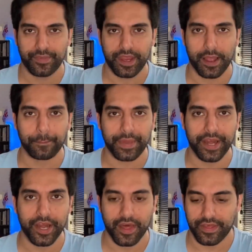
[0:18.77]
Yep,
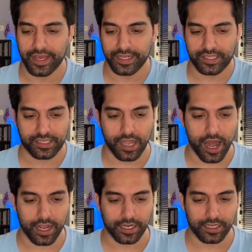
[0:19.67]
another
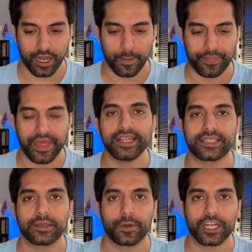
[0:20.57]
dark
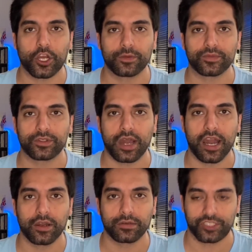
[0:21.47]
update when it comes to
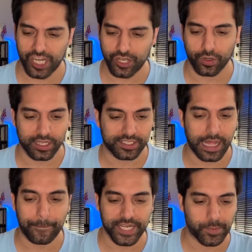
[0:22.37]
our general
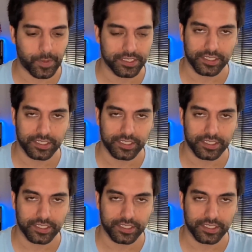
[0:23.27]
establishment,